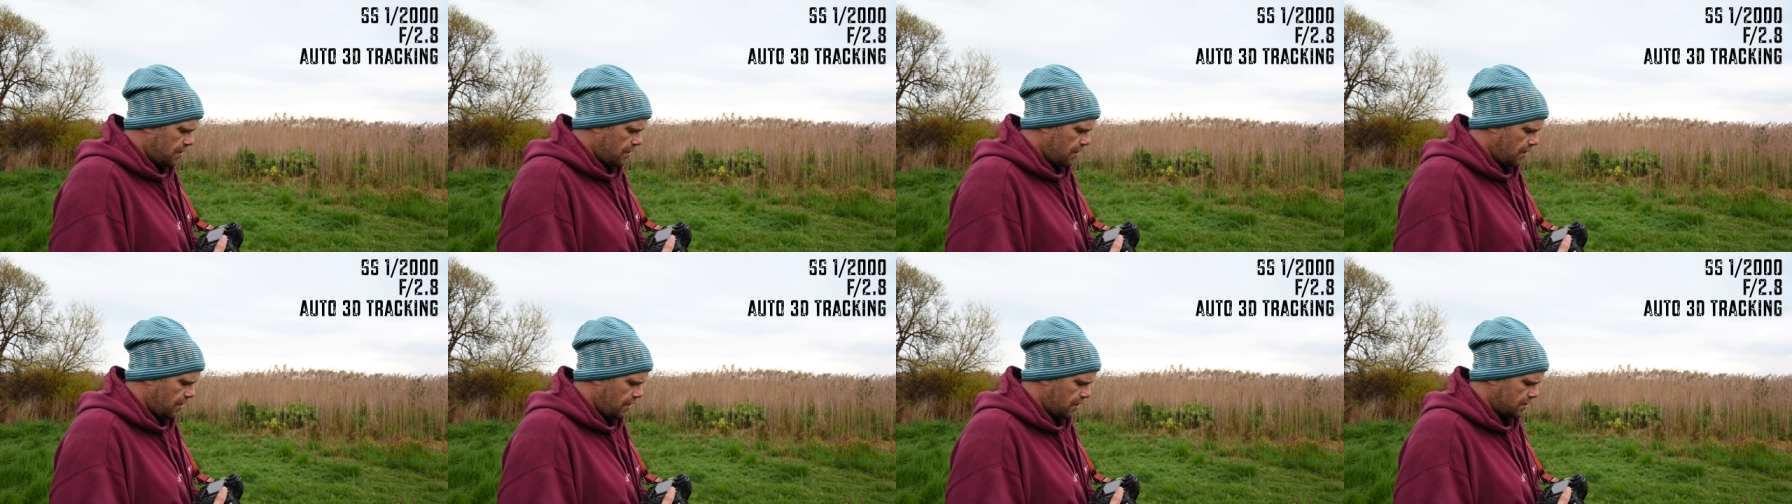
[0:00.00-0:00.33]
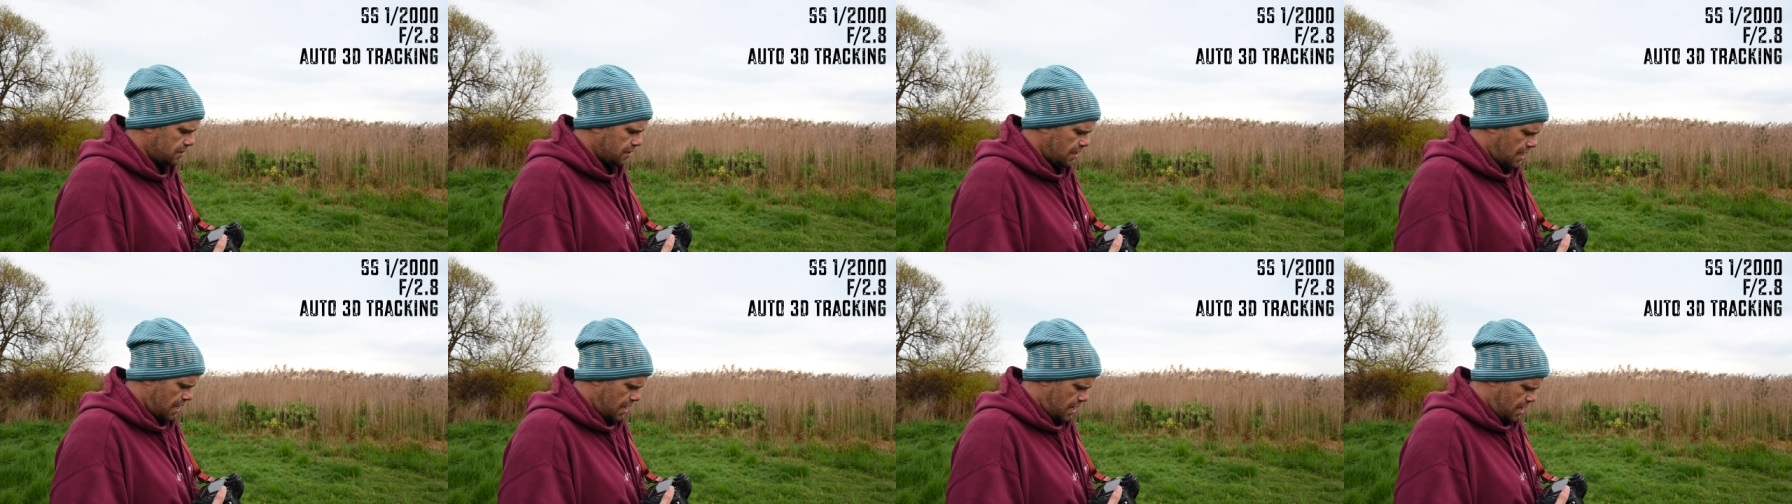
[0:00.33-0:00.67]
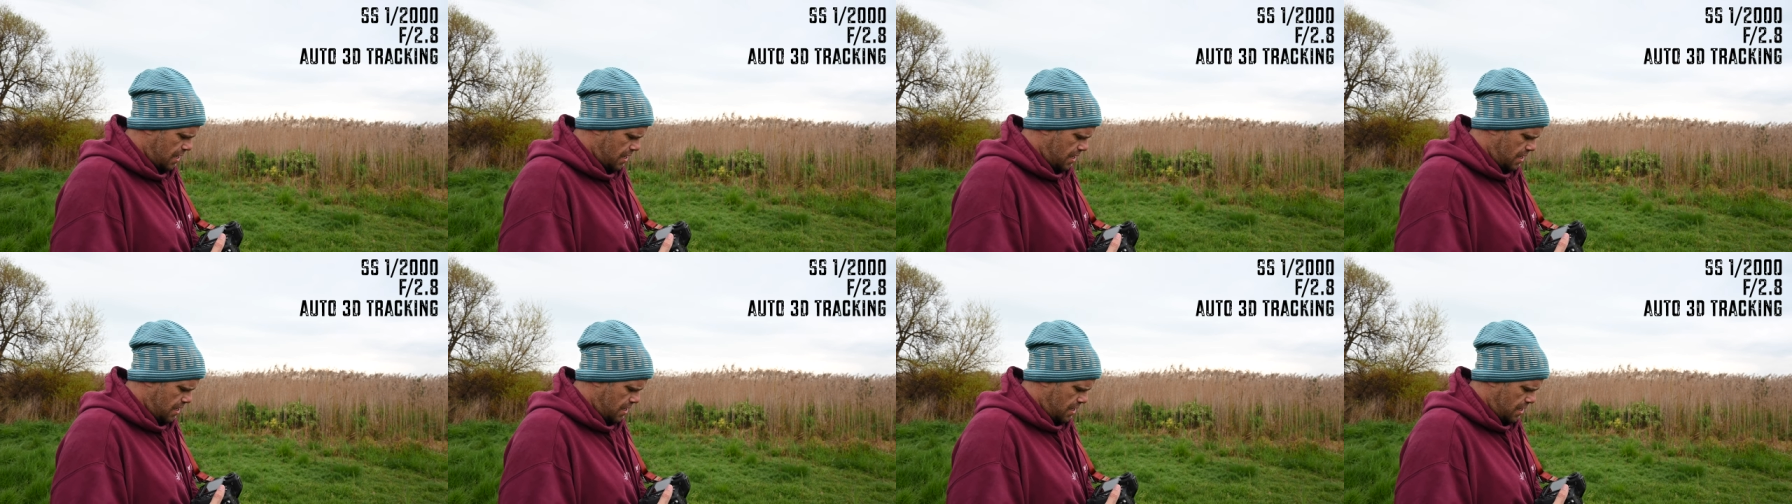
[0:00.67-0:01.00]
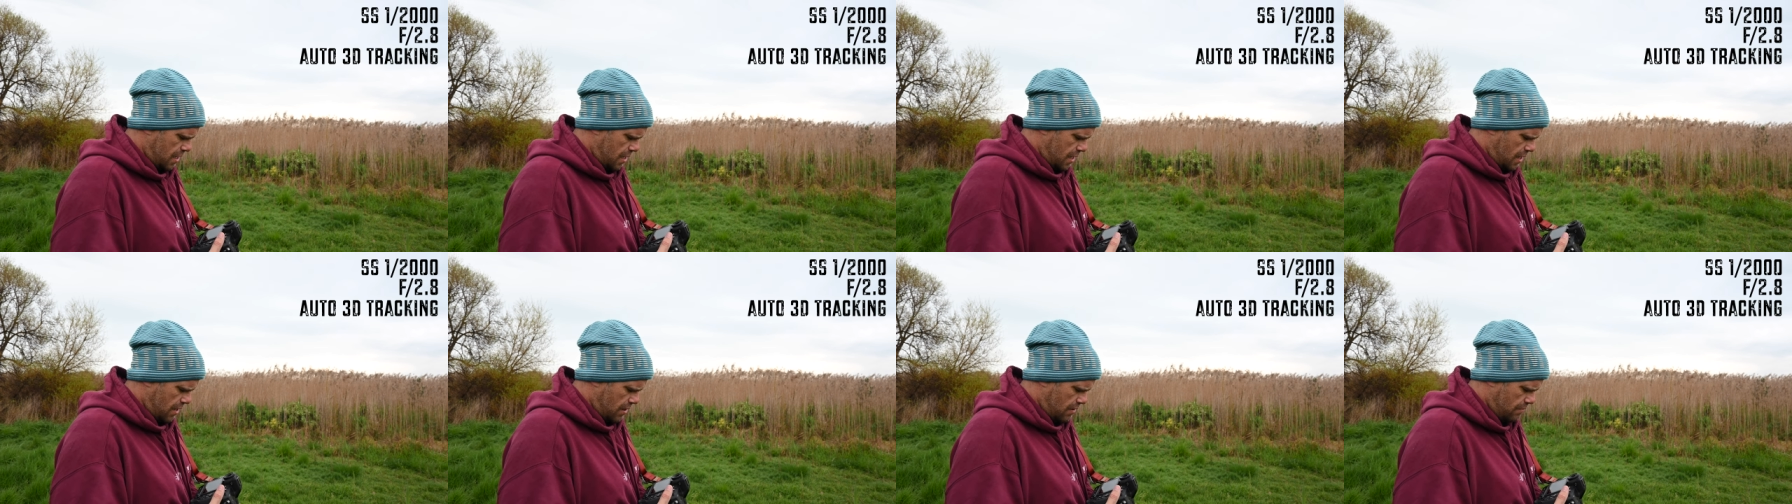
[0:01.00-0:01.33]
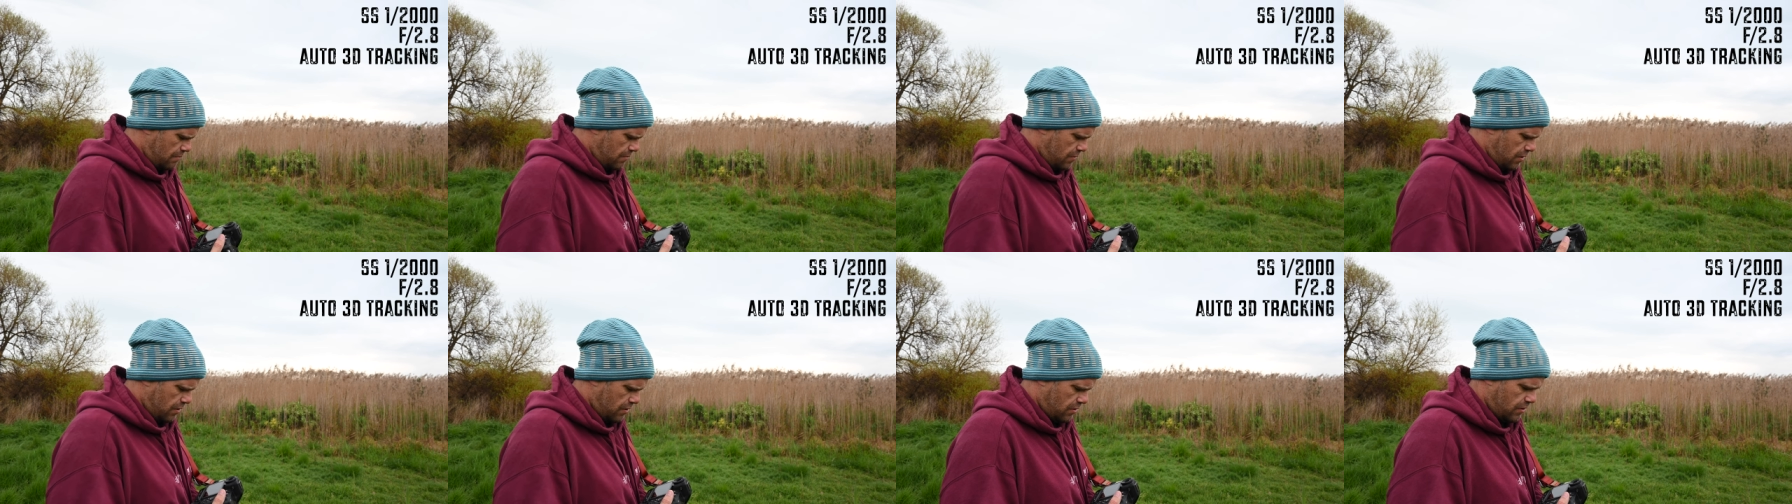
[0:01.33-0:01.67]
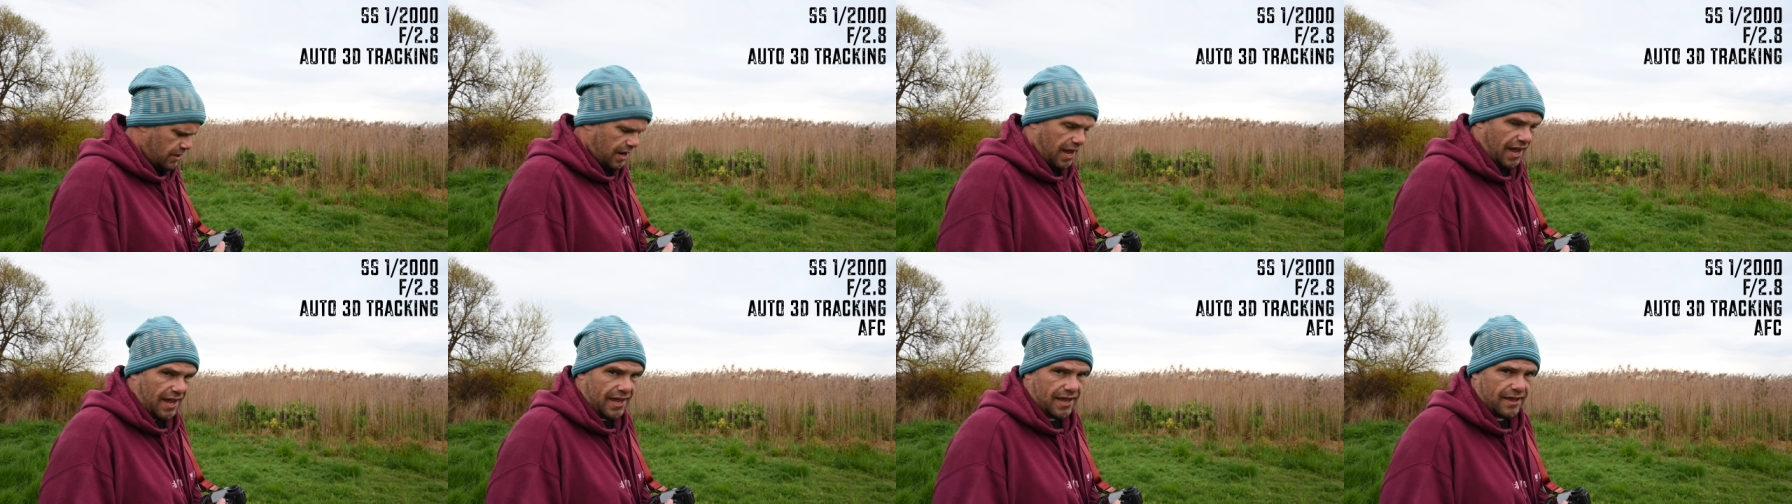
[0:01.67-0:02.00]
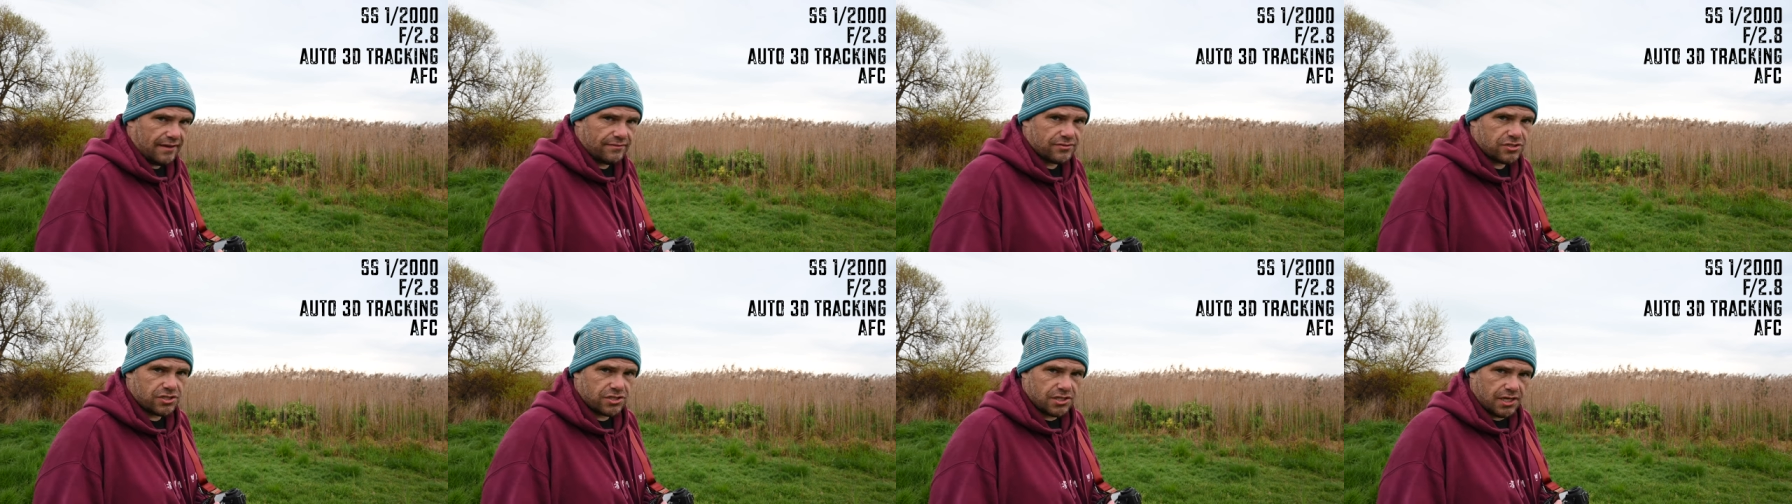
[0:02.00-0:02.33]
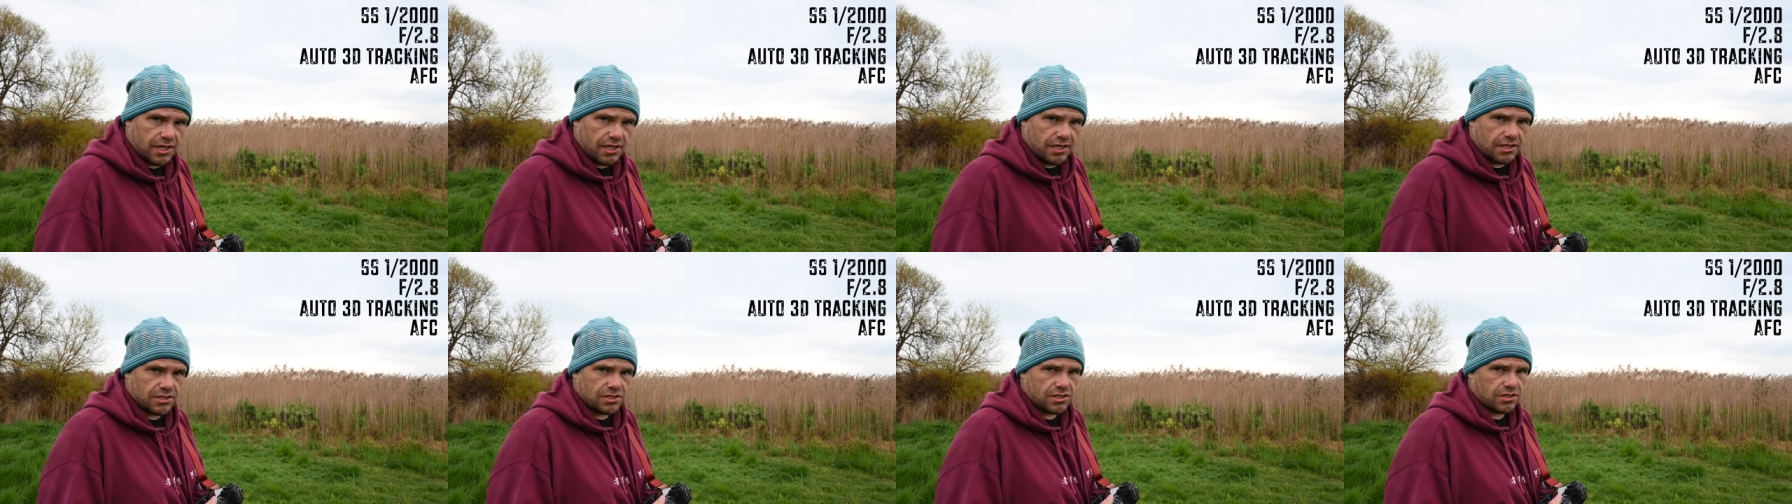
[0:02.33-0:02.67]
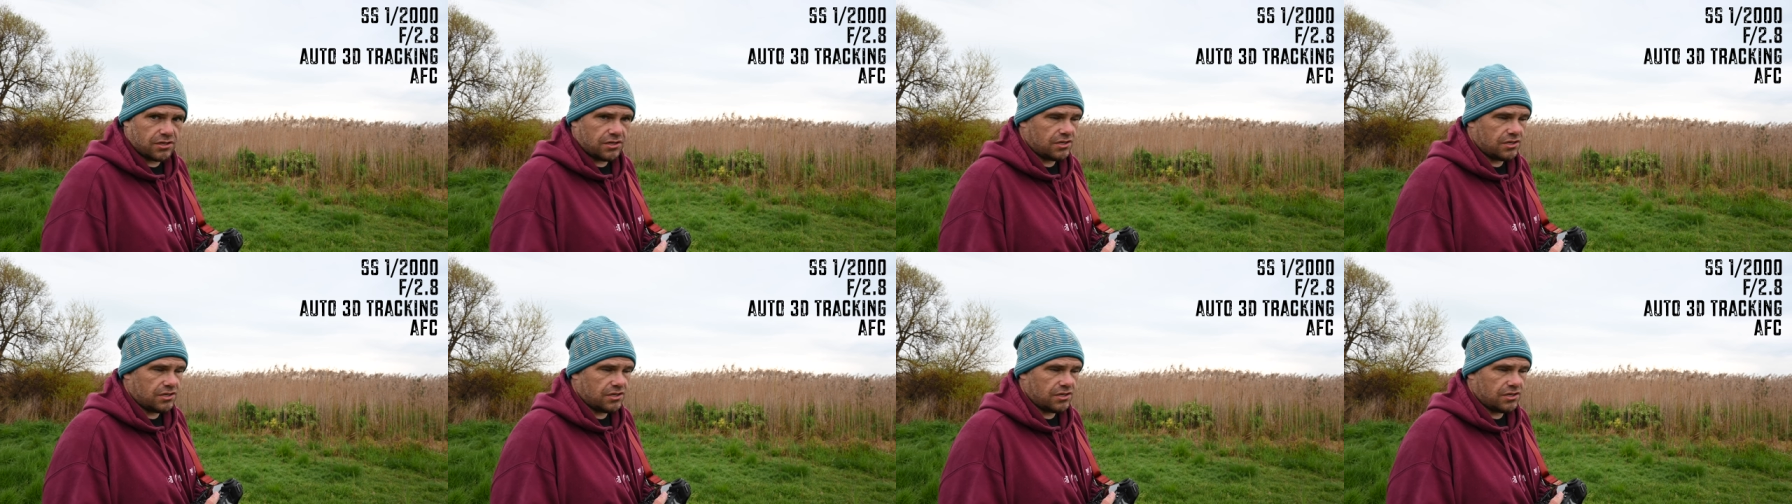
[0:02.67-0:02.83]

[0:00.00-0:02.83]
there's a um, on AFC, so